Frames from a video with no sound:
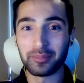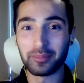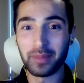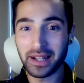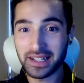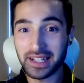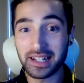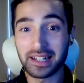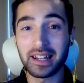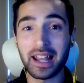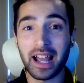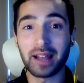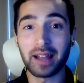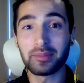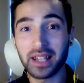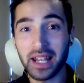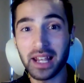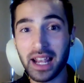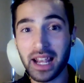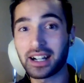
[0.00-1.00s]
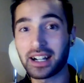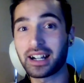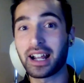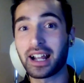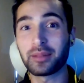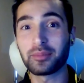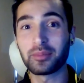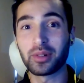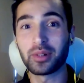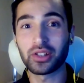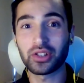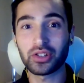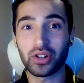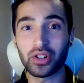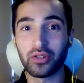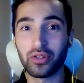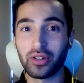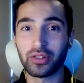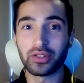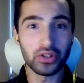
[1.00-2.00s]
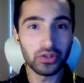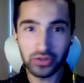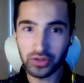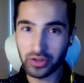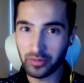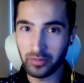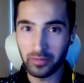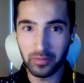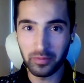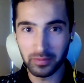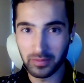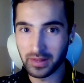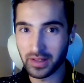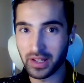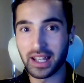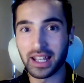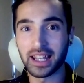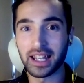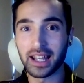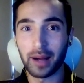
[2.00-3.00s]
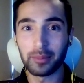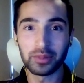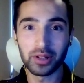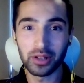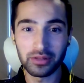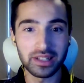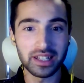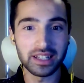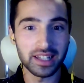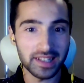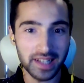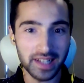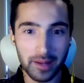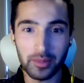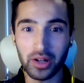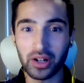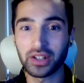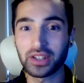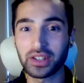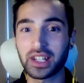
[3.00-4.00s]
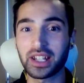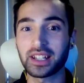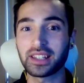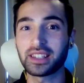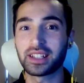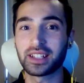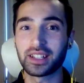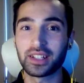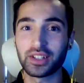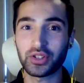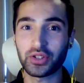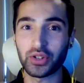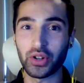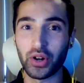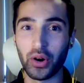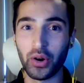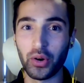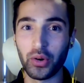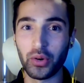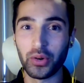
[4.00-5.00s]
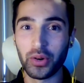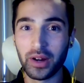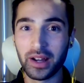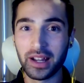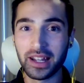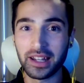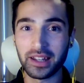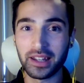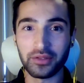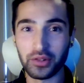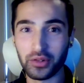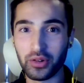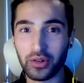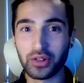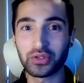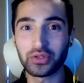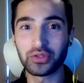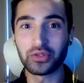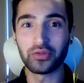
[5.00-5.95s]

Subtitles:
Basically, I'm there. I'm also on YouTube uploading the same content. So if you want to